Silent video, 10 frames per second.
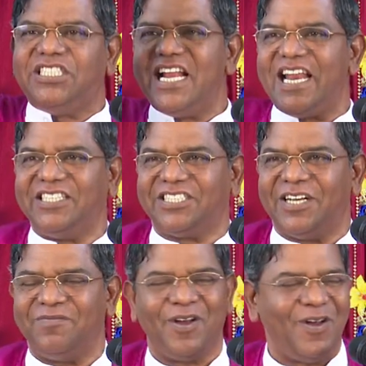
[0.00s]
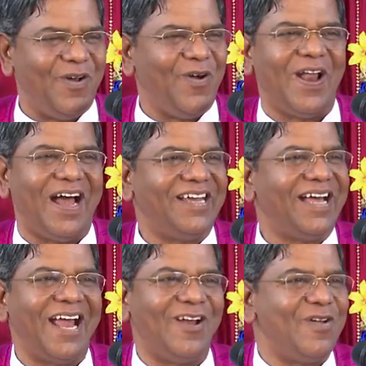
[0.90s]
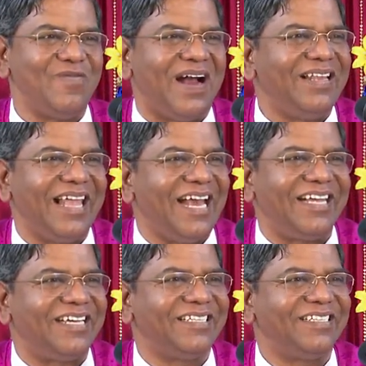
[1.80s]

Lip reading: generation. No, Lord, I don't want that.